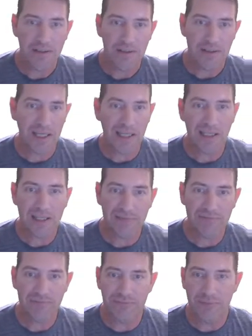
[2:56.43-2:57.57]
kind of like
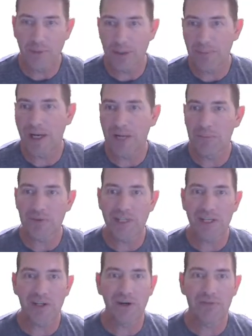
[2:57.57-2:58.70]
if you're gonna buy a
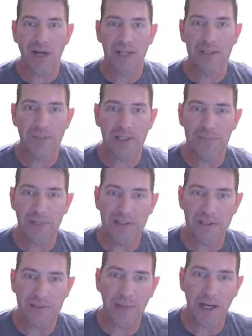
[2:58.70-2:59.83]
mosaic offline, your best bet is
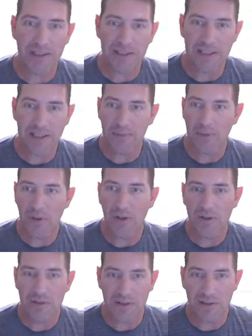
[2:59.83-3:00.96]
just buy it and keep it raw,
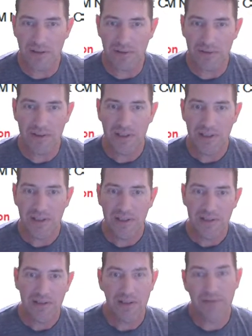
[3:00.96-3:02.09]

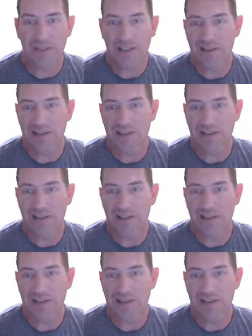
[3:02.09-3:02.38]
if you get